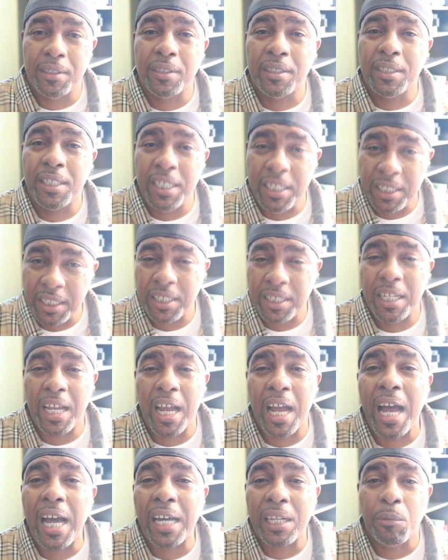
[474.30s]
teaching
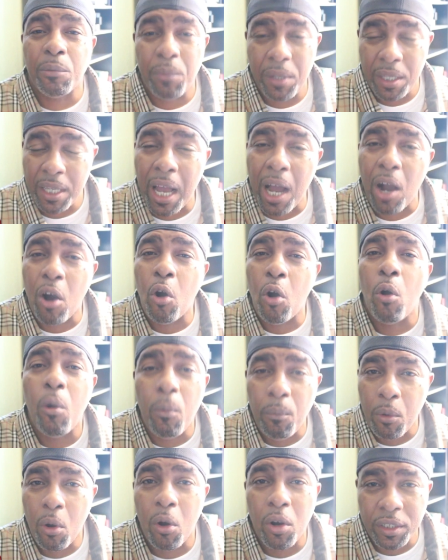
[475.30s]
y'all how to be your
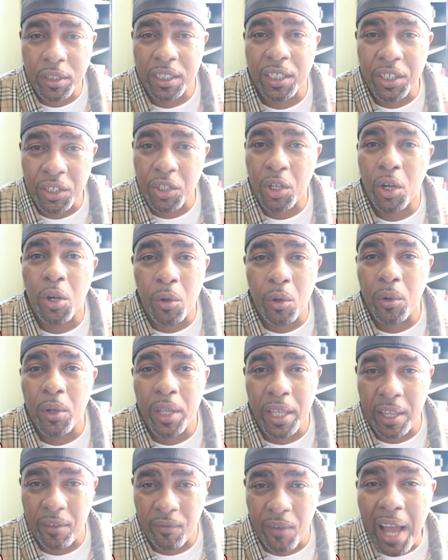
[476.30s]
own boss and know
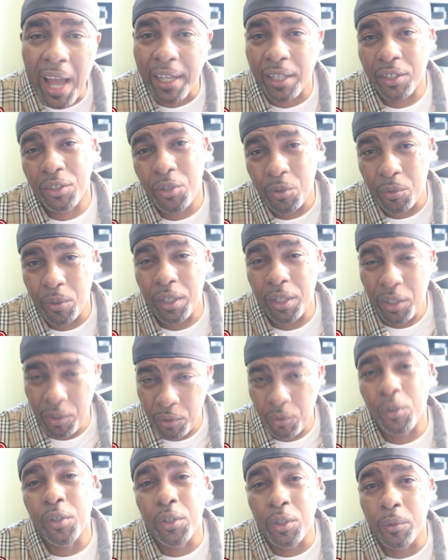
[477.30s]
if I can do it,
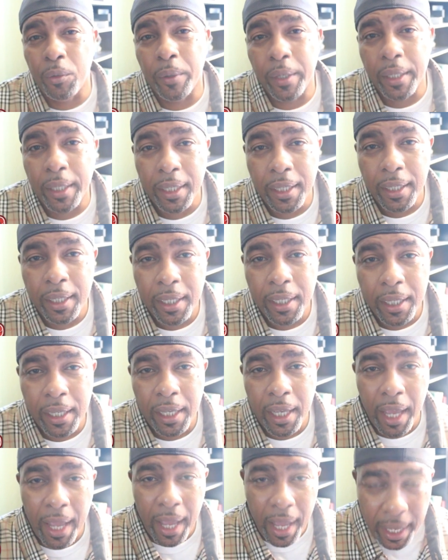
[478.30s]
you can do it.
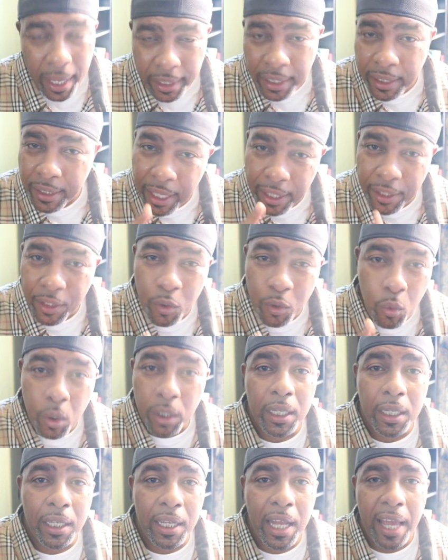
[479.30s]
Anything you
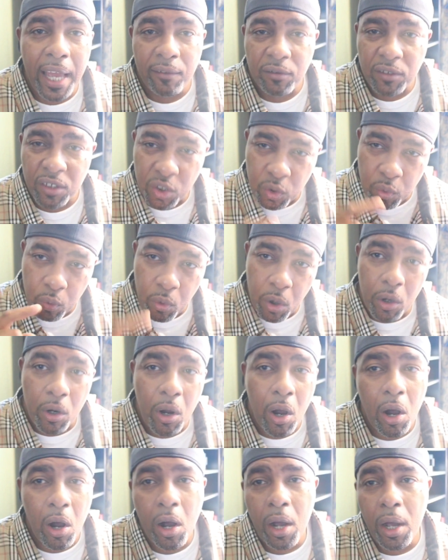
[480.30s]
in life, just work
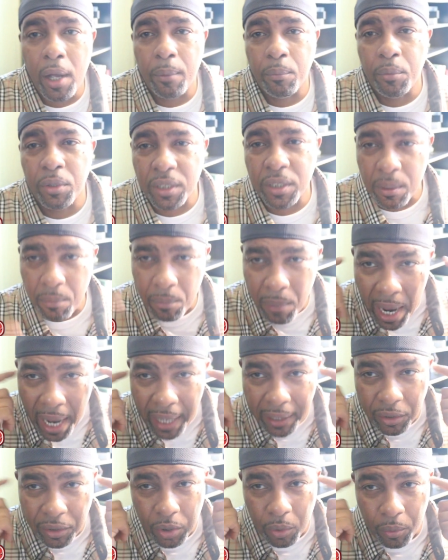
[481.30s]
hard. Put your
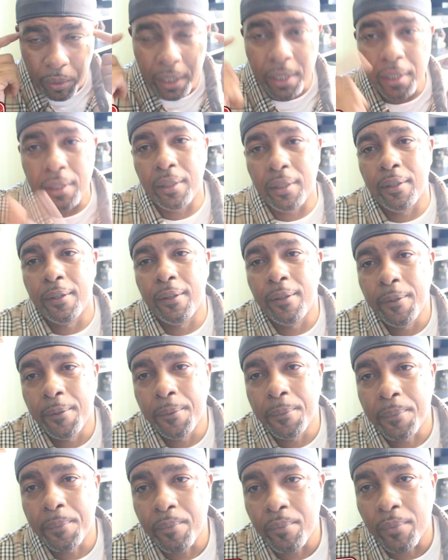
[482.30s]
mind to it.
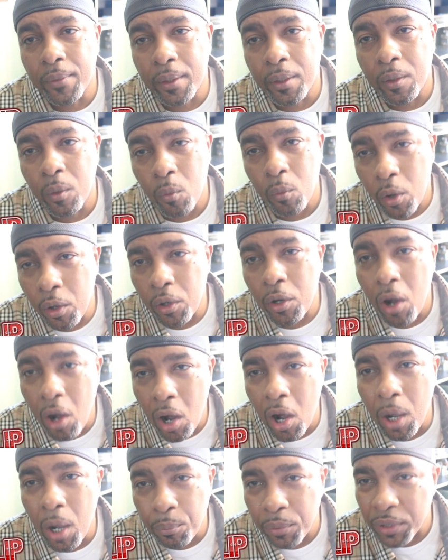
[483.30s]
Work
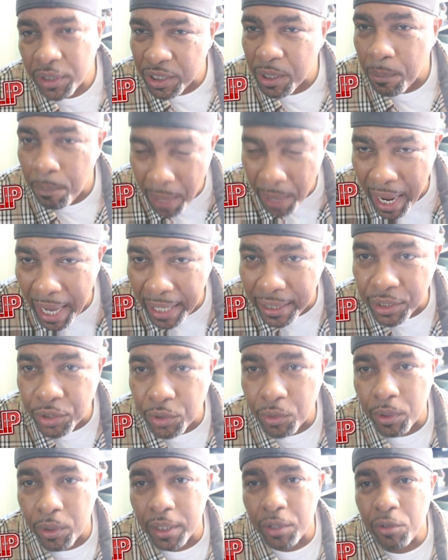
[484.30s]
hard, put your mind
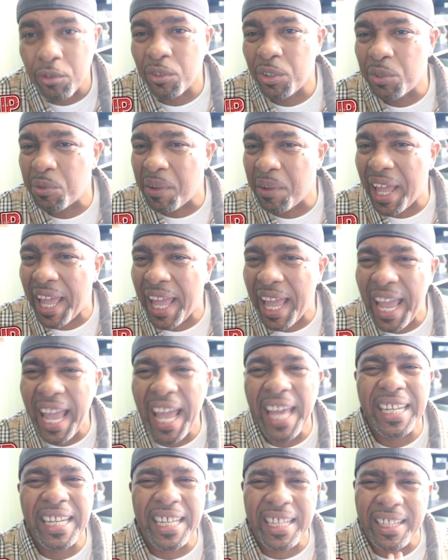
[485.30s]
to it. You can do
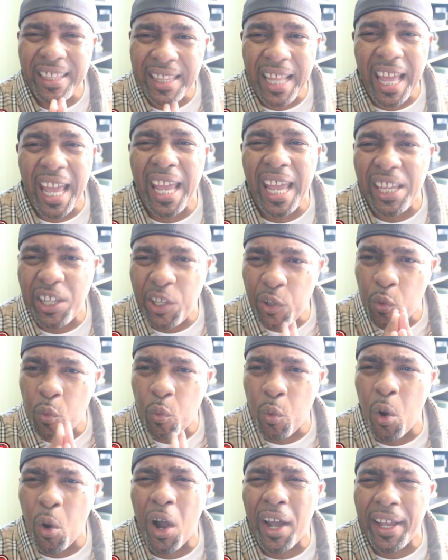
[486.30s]
anything you
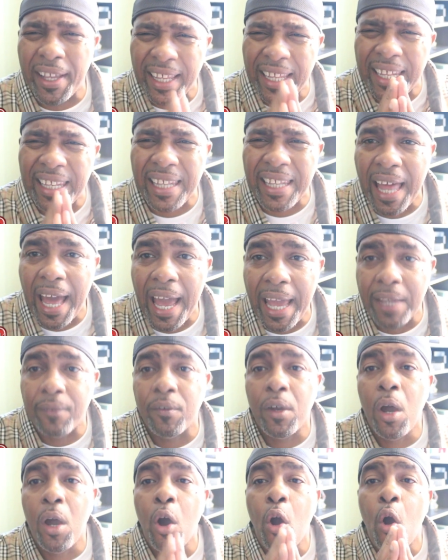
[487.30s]
want in life.
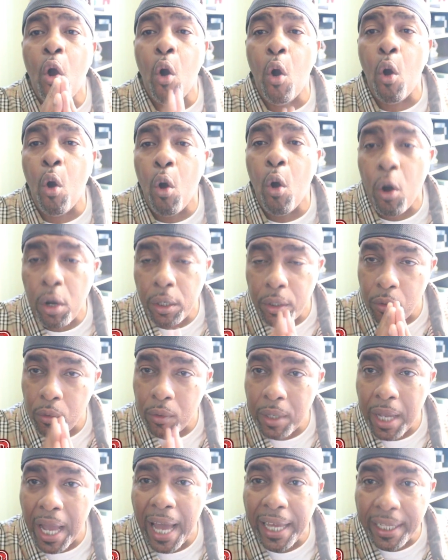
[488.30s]
All you
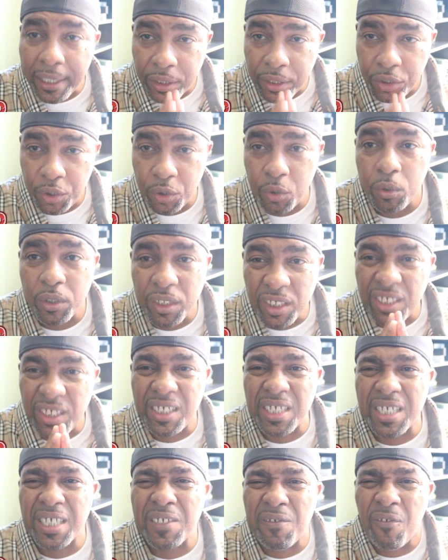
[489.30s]
gotta do is
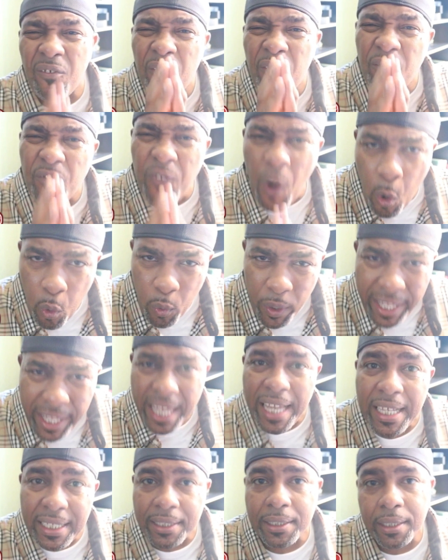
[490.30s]
just
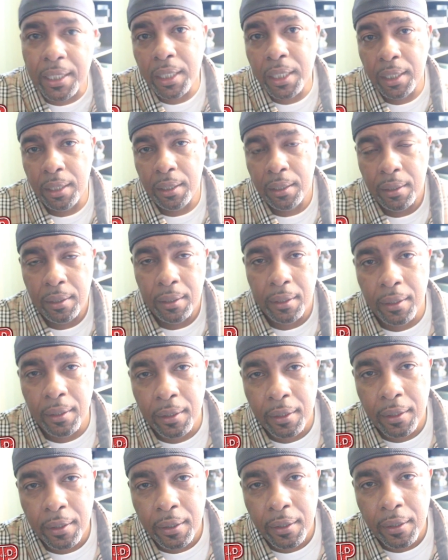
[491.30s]
focus.
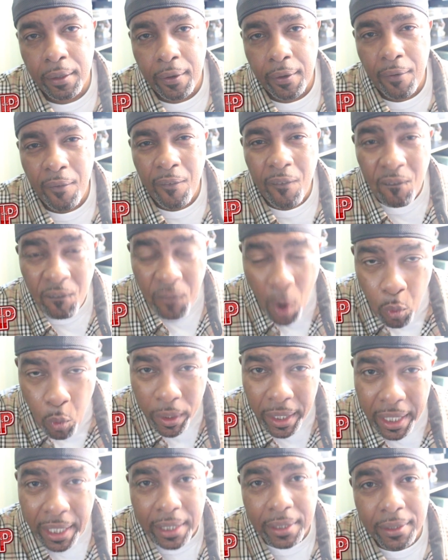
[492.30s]

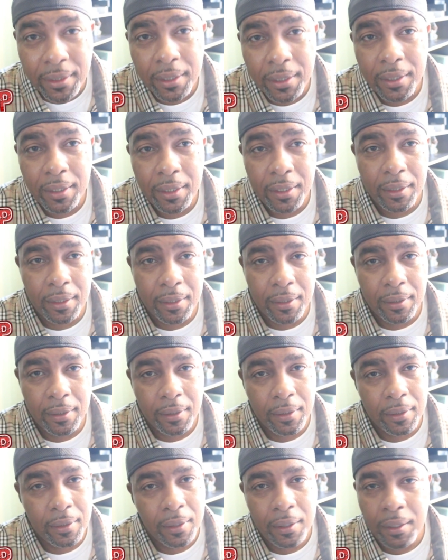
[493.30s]
Focus.
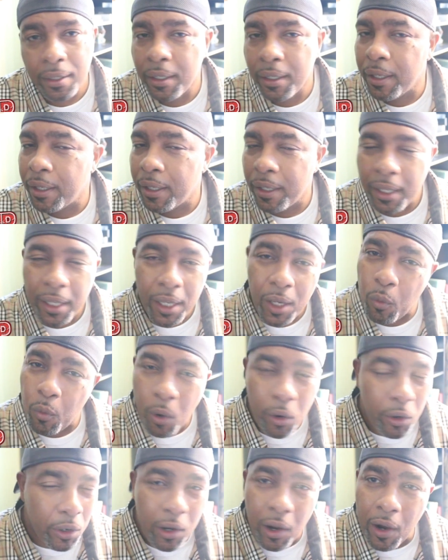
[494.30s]
And
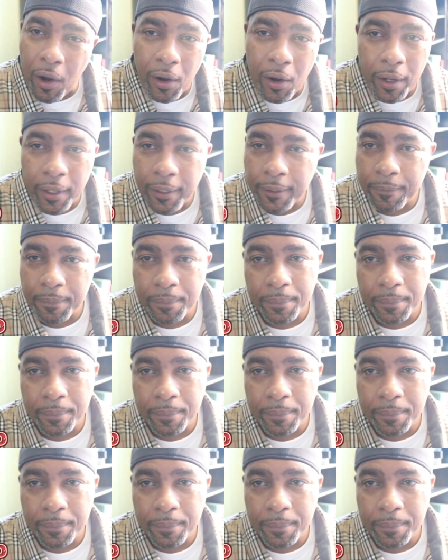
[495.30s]
work hard.